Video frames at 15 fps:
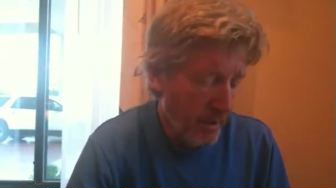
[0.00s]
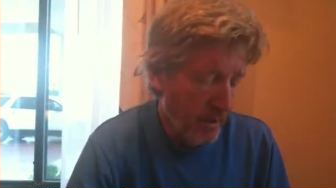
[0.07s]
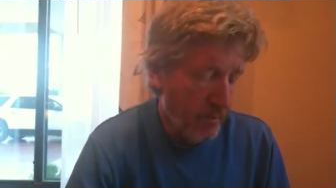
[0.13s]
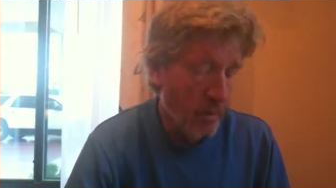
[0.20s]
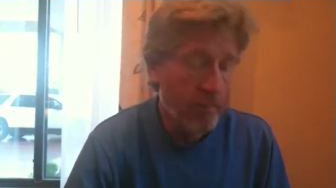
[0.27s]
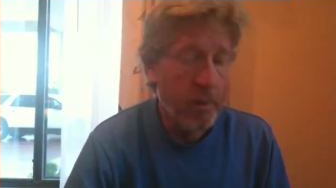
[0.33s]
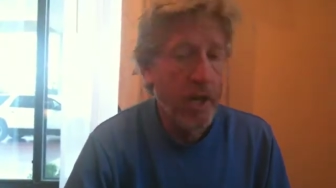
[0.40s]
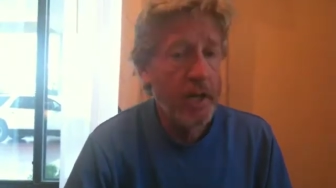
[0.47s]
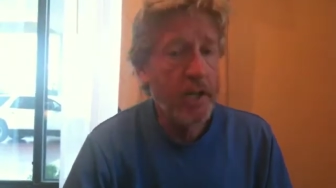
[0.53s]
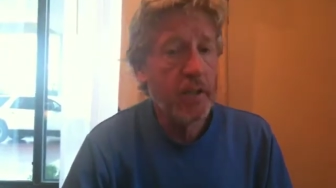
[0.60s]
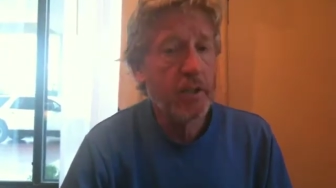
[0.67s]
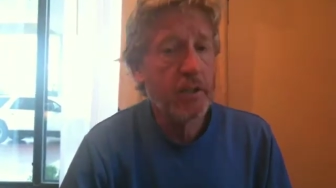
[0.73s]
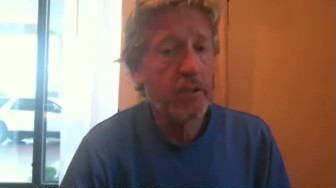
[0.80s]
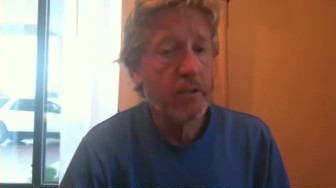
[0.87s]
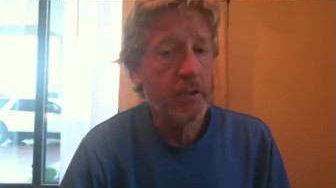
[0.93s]
Well, buddy,
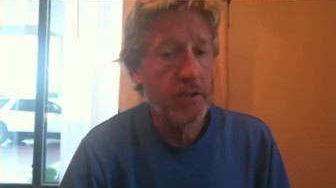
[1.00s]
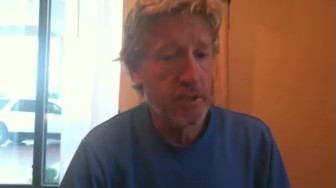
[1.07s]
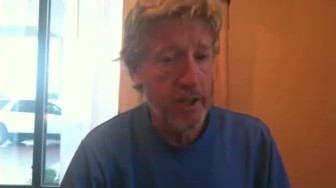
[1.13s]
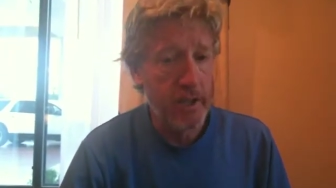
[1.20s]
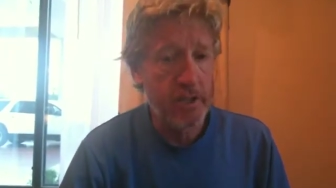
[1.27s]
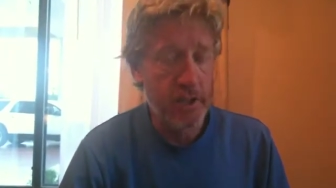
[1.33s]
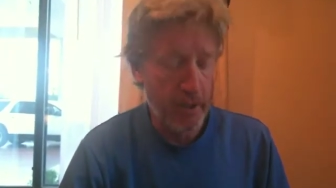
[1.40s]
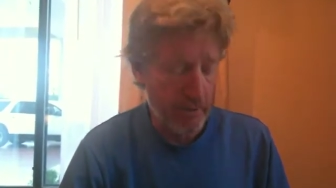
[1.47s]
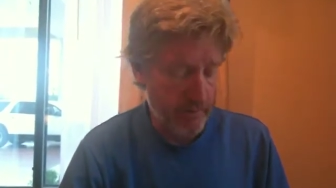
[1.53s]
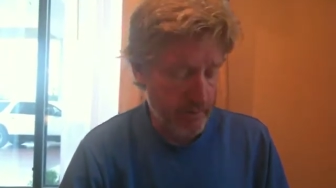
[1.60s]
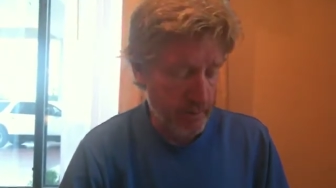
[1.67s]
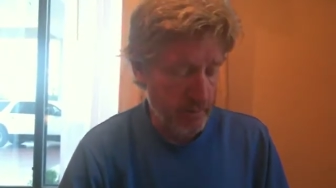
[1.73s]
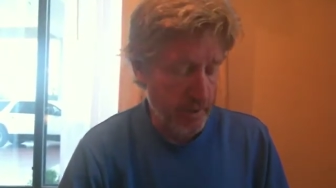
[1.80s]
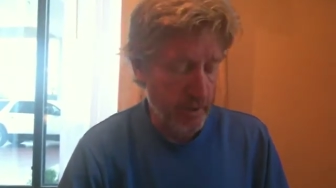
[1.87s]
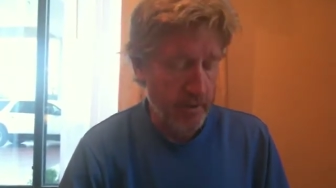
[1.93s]
it's nice hearing from
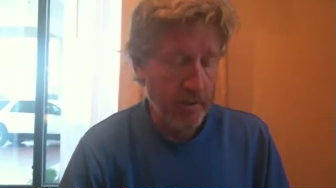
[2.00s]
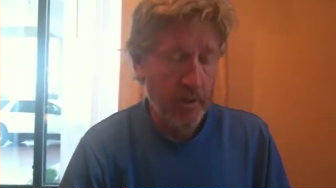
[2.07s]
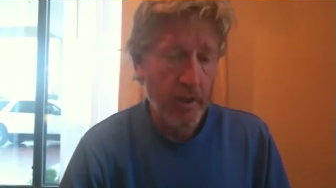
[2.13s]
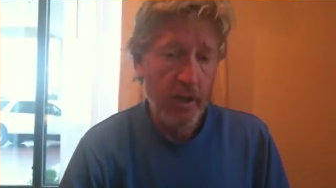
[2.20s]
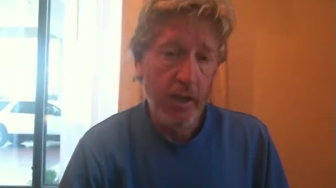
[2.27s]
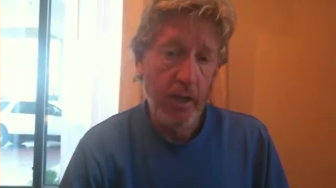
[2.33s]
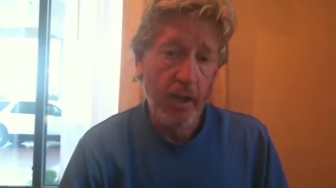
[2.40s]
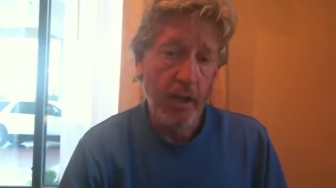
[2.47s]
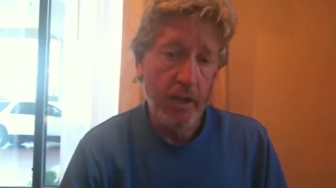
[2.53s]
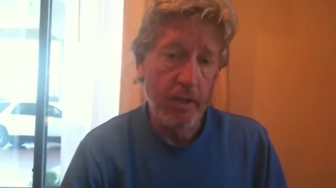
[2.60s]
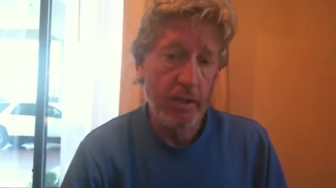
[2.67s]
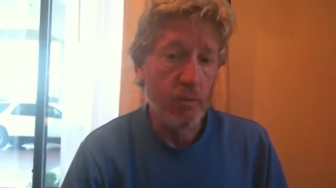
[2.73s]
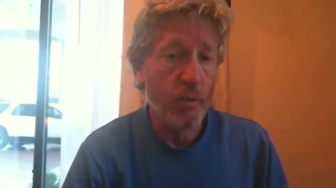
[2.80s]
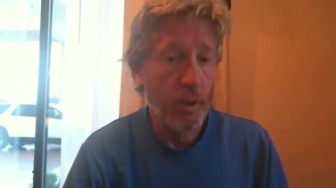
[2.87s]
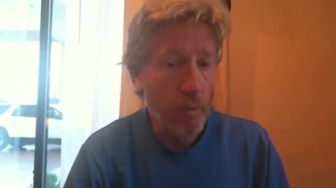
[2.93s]
you, and
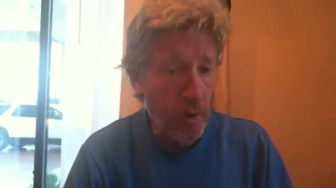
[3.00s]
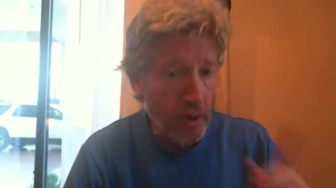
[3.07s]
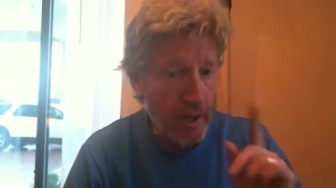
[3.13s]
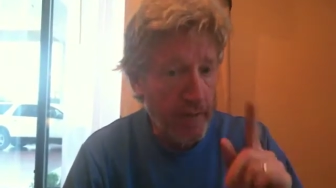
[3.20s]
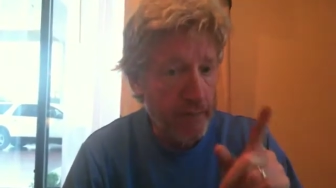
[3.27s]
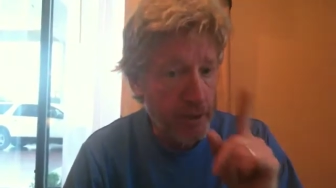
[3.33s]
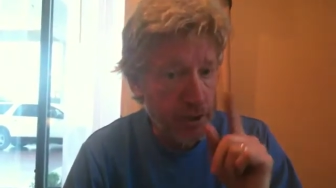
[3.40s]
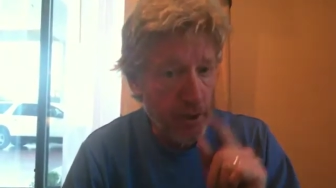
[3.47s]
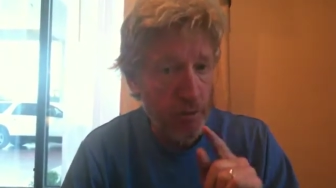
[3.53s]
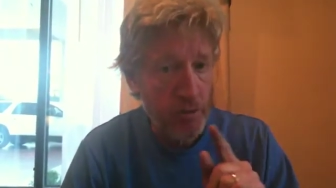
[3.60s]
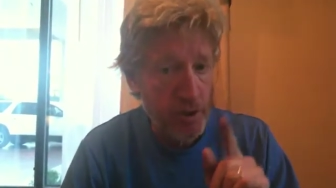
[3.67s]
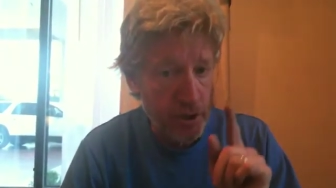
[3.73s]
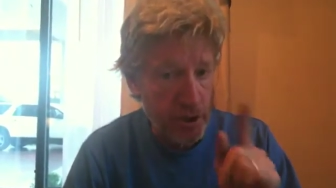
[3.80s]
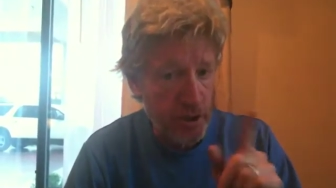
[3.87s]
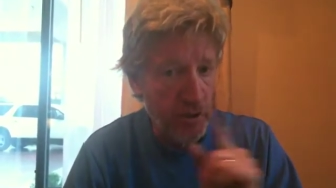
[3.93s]
we will have a toast
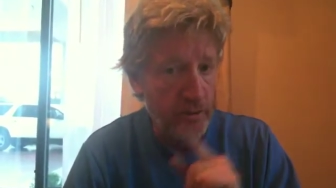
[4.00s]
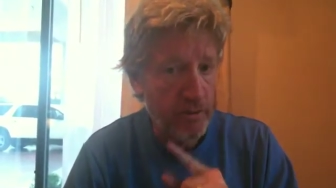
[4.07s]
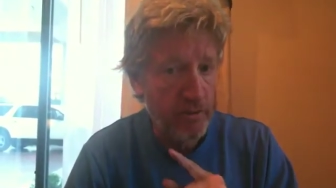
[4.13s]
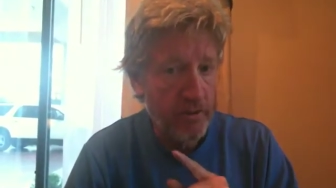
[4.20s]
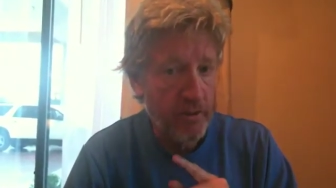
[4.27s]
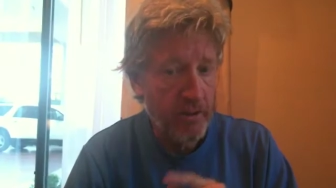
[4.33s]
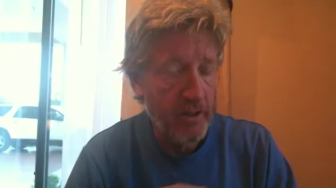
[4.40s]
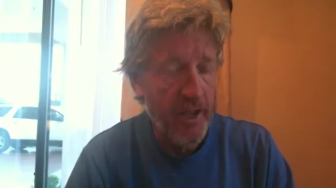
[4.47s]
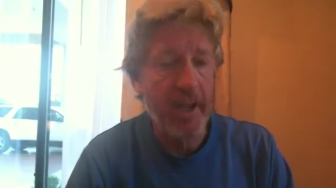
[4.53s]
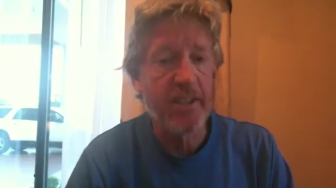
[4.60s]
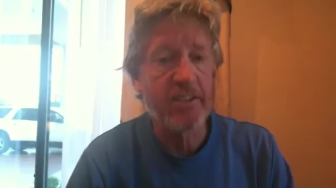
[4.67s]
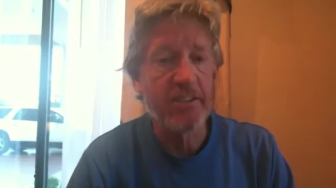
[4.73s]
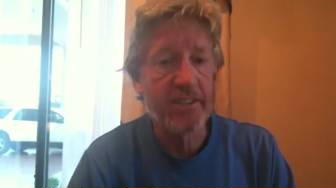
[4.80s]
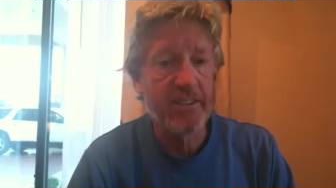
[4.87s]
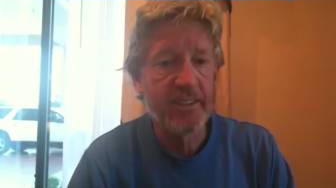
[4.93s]
to you. Thanks.